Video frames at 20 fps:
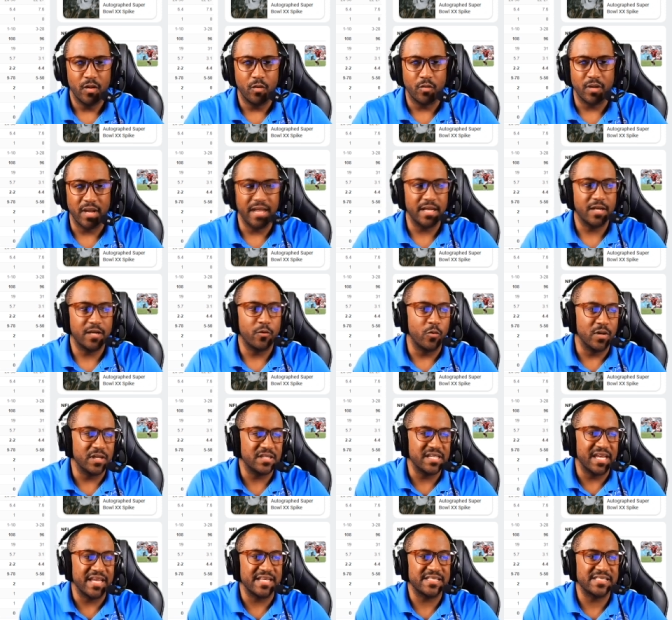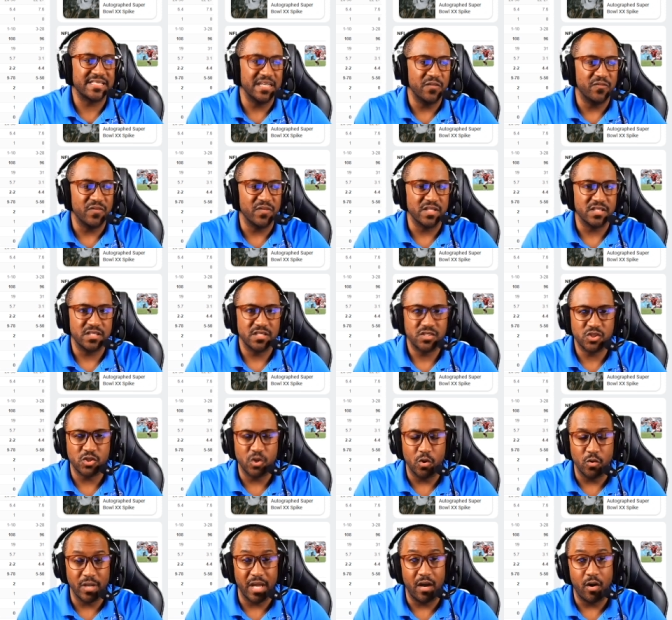Okay, Quintez Cephas
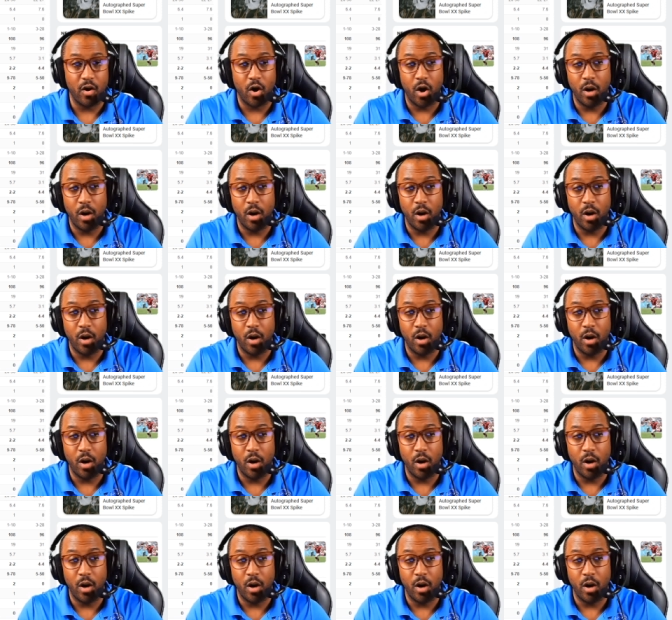showed out,